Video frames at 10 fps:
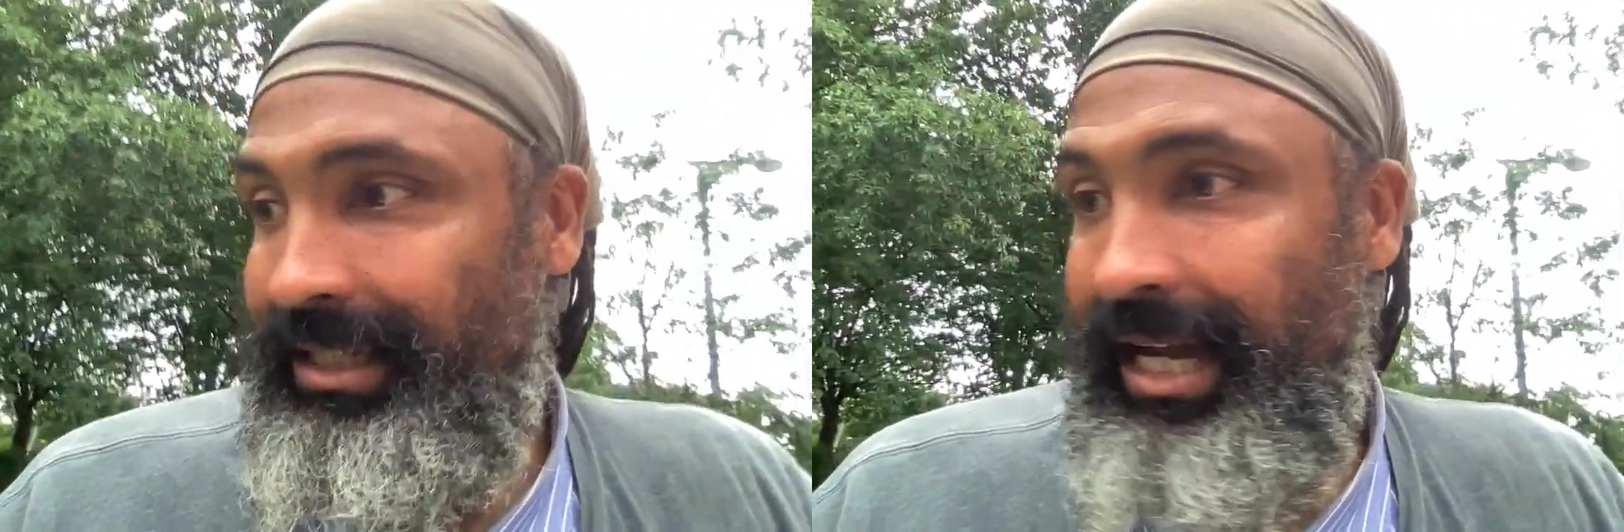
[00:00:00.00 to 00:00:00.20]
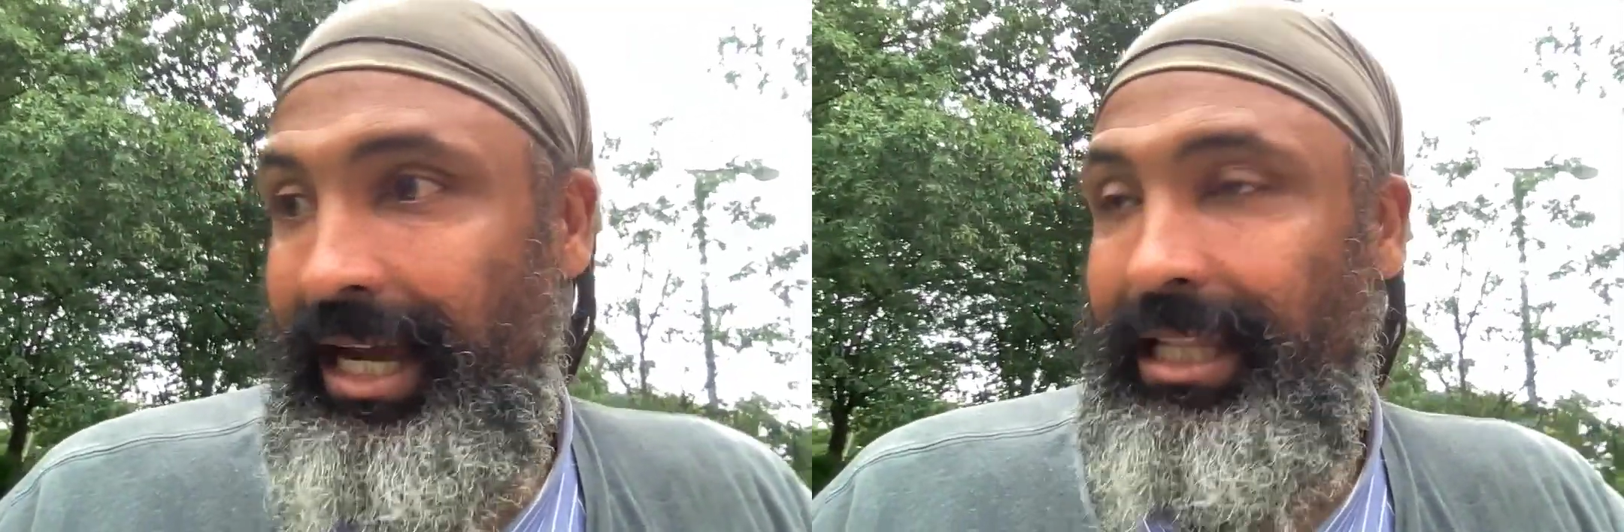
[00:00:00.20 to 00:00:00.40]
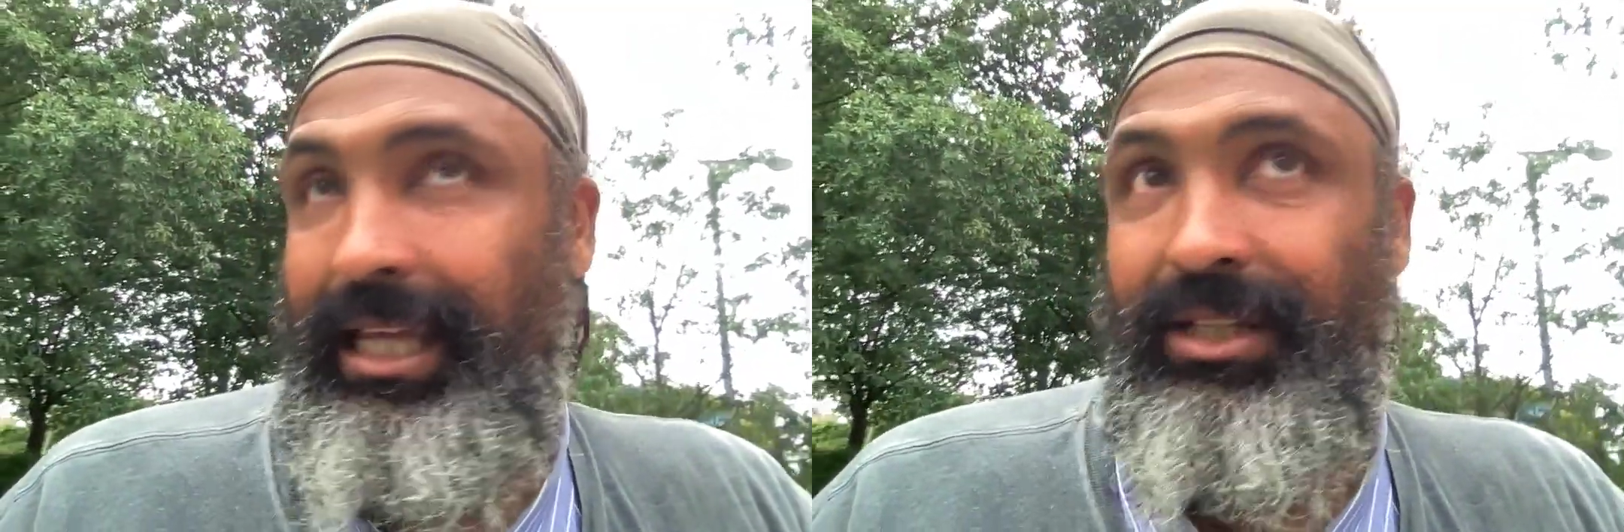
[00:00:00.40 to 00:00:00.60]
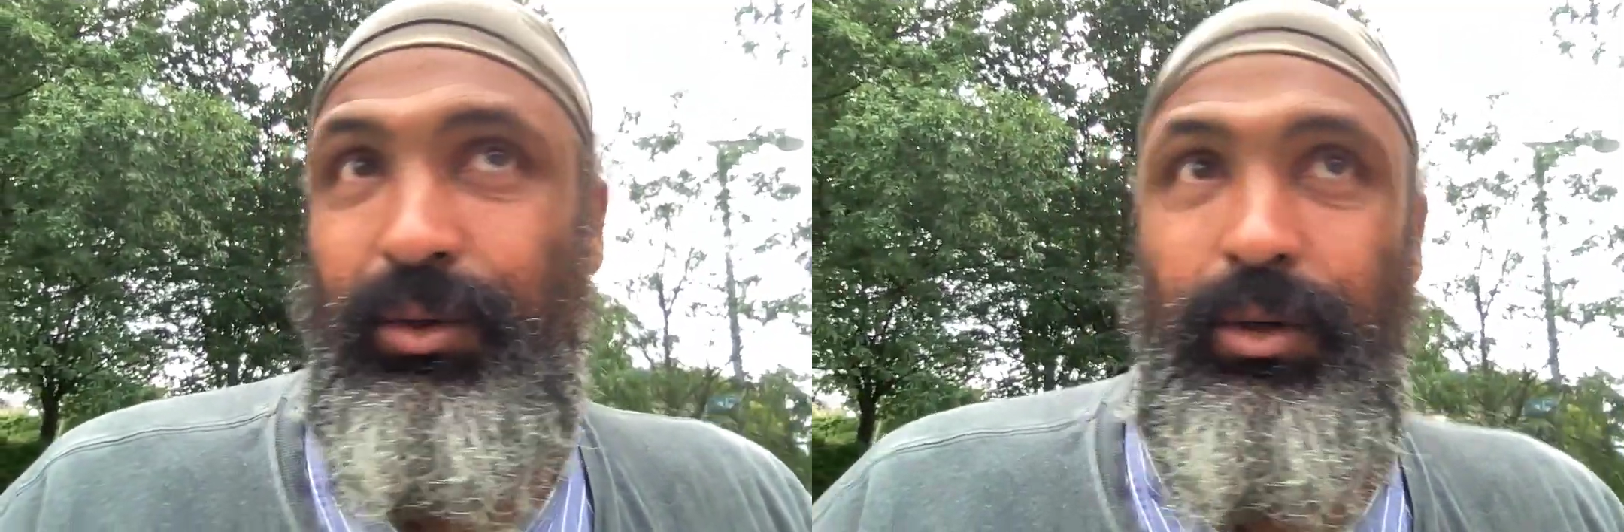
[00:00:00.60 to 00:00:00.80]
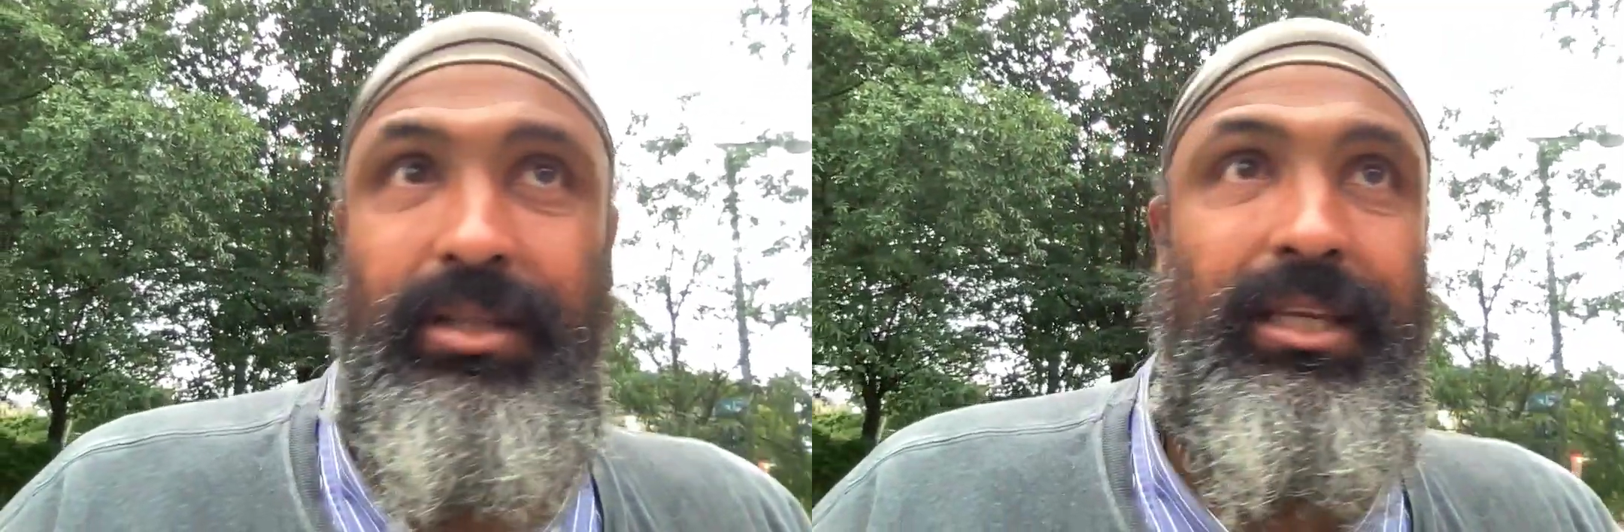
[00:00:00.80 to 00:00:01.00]
dialect,
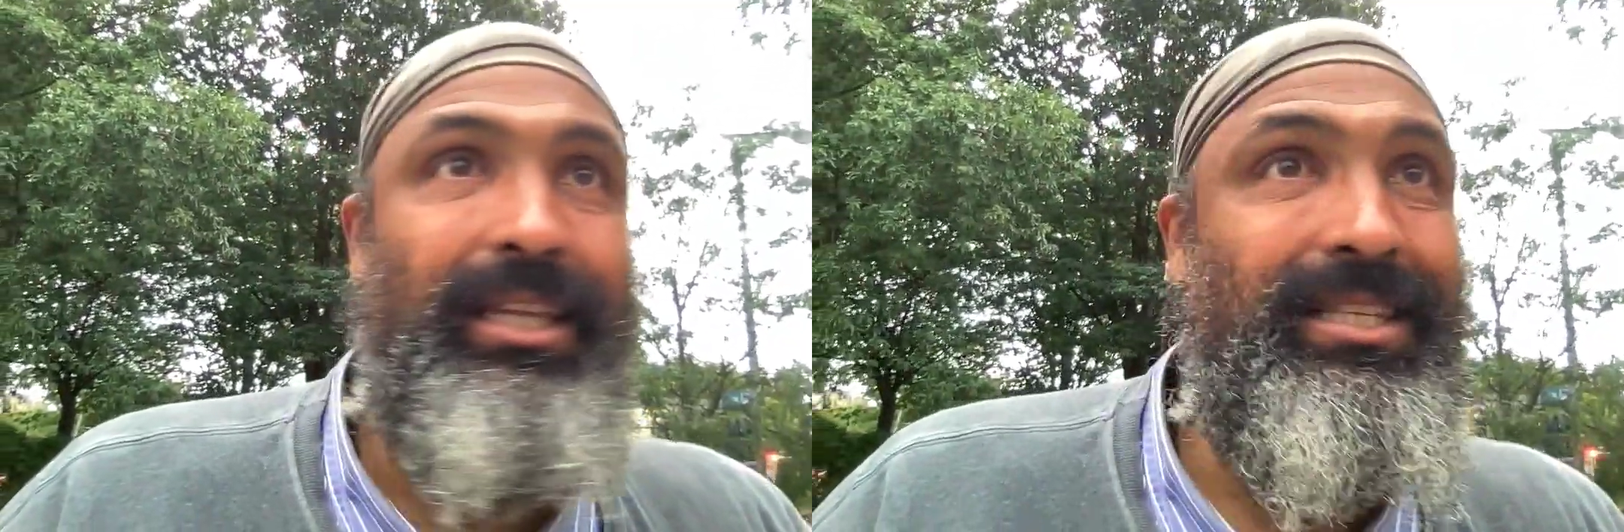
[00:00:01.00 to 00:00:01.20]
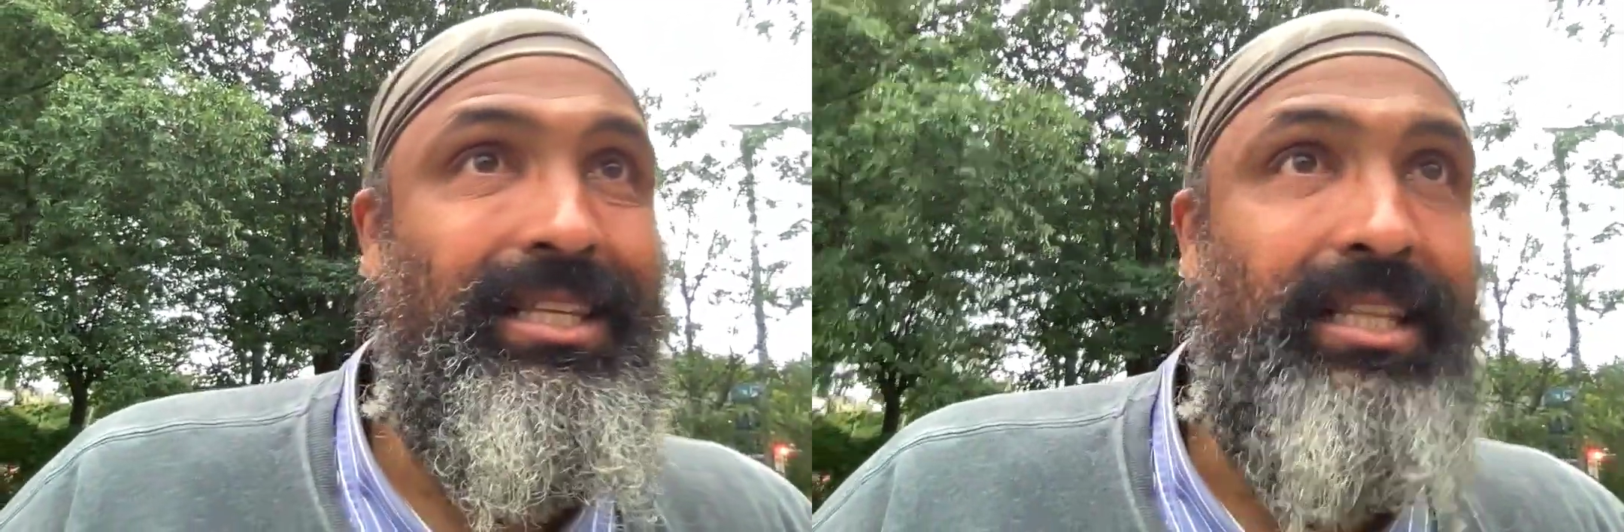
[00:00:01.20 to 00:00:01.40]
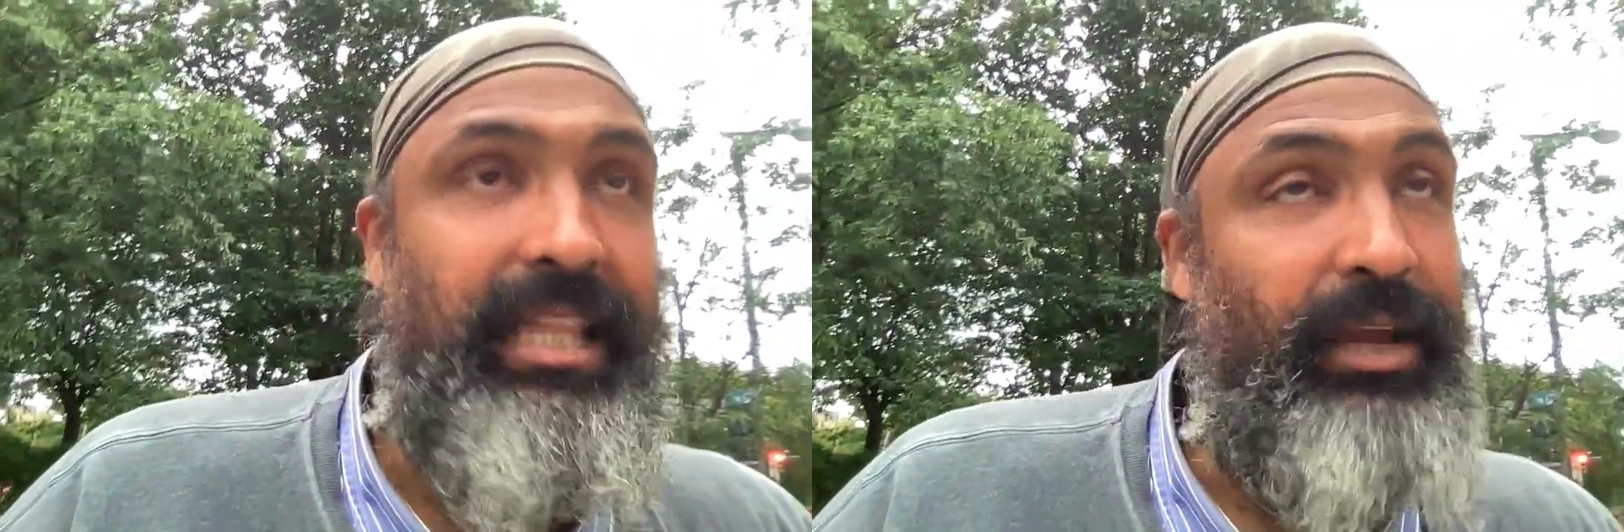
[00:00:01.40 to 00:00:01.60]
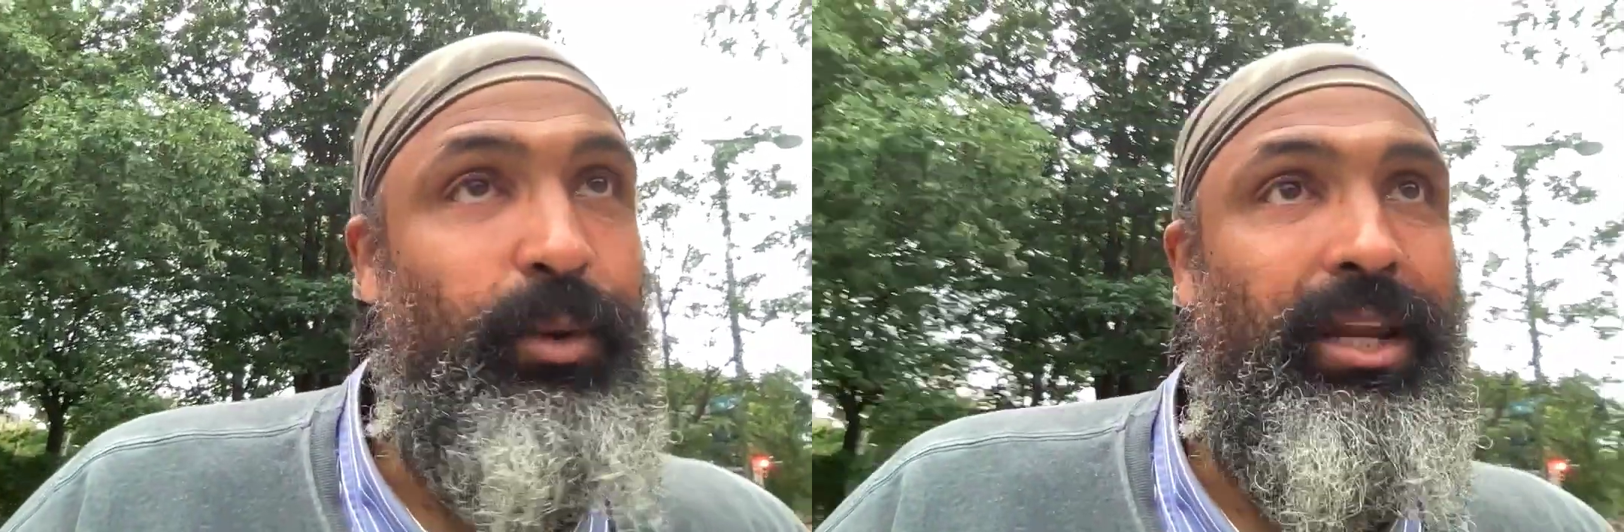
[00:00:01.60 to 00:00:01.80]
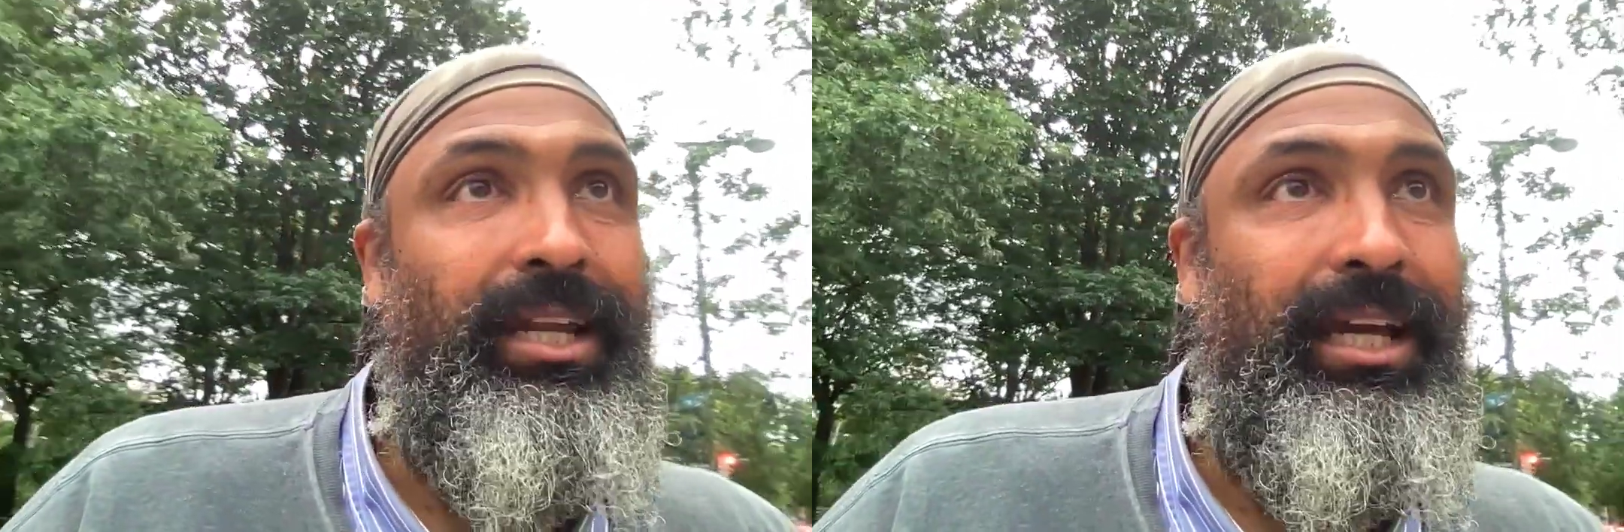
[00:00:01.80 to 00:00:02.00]
or it's
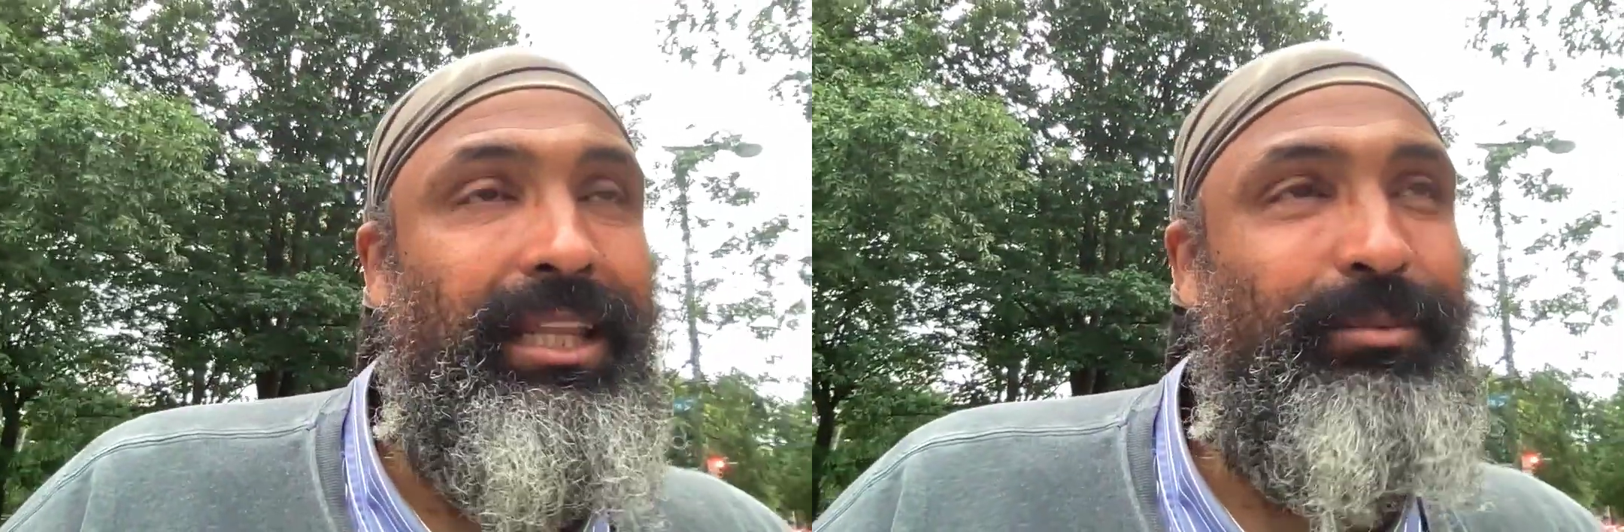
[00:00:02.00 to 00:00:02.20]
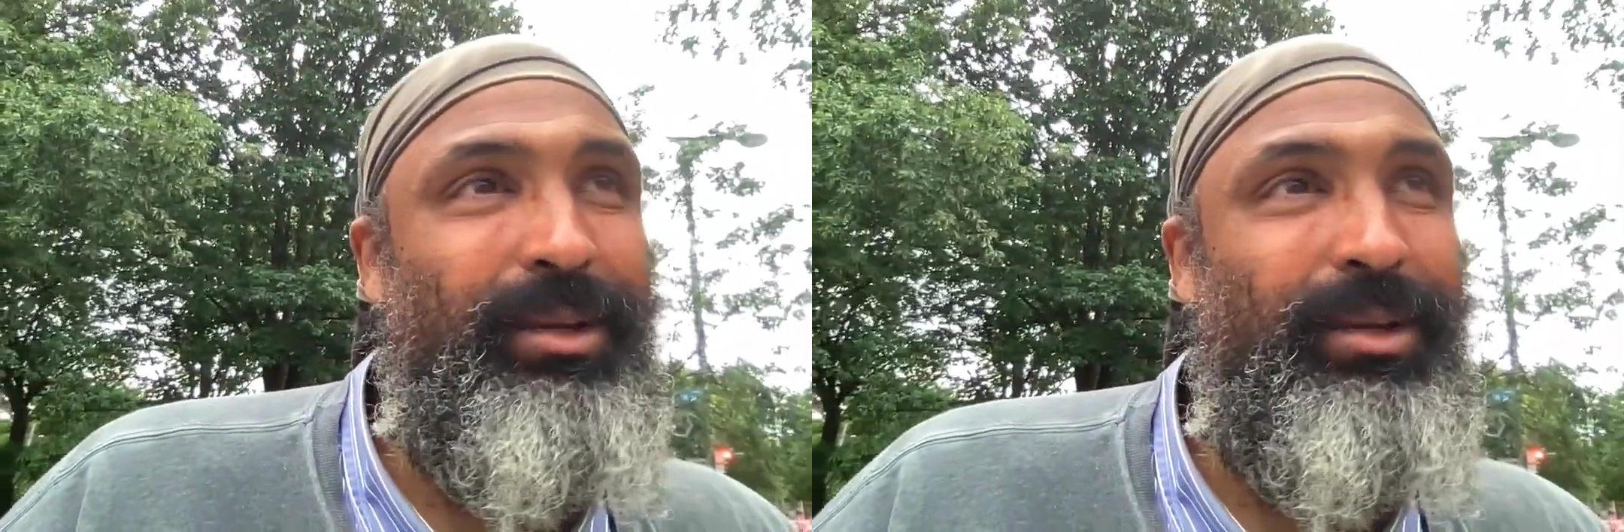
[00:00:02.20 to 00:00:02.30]
lightweighted dialect,